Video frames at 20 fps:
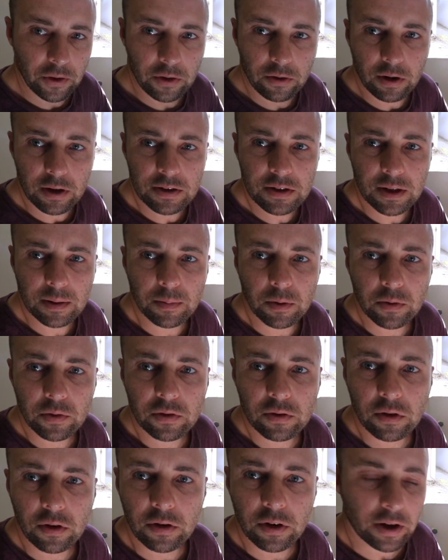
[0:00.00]
The grease nipple's
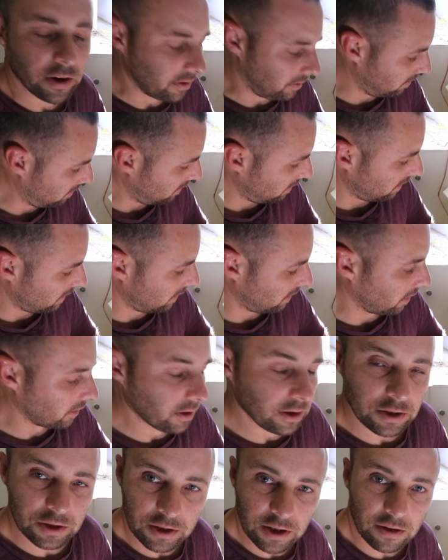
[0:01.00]
screwed in, it
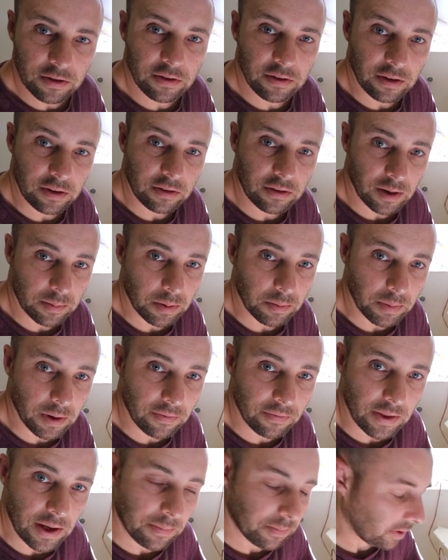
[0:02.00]
only just sticks up
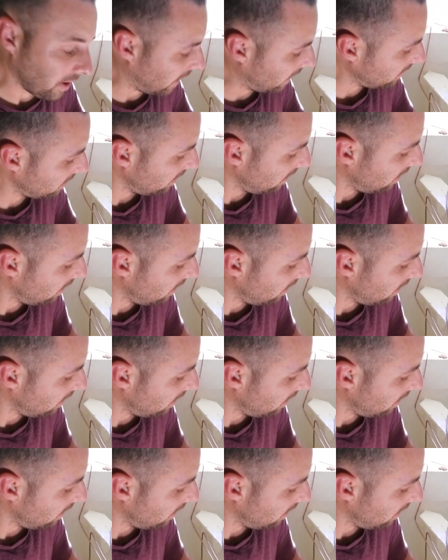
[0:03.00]
above that plate,